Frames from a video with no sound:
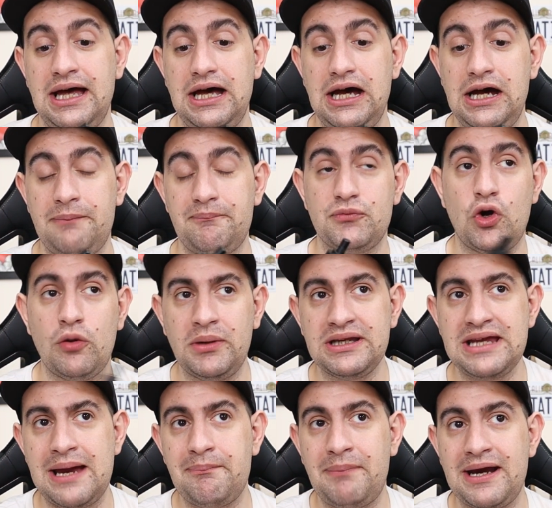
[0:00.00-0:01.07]
Um,
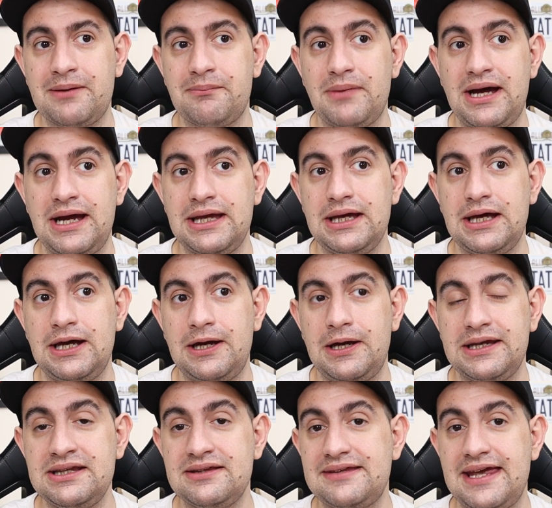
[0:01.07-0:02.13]
normally I bang my uh,
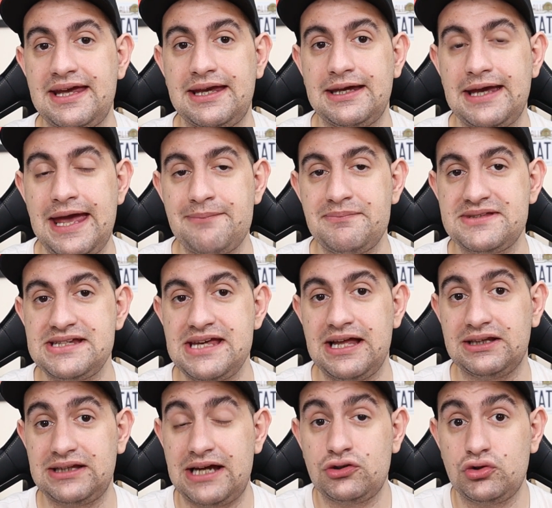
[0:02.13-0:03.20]
intake M T
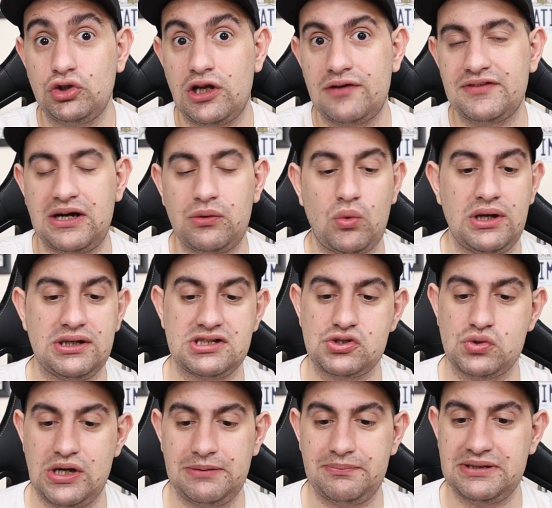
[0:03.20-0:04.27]
L. I do love that one
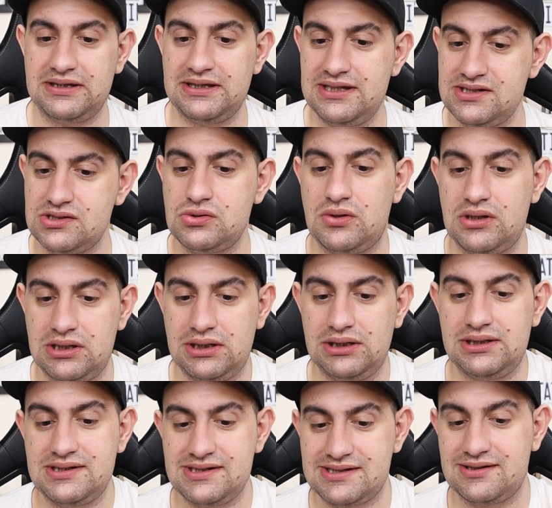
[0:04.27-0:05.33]
as well, but this
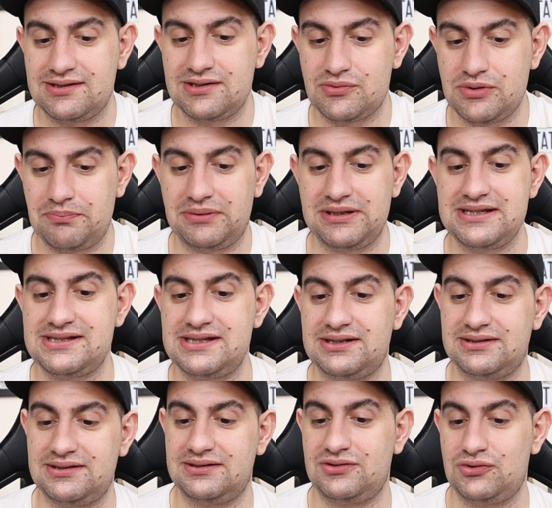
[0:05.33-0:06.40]
one is gonna replace it.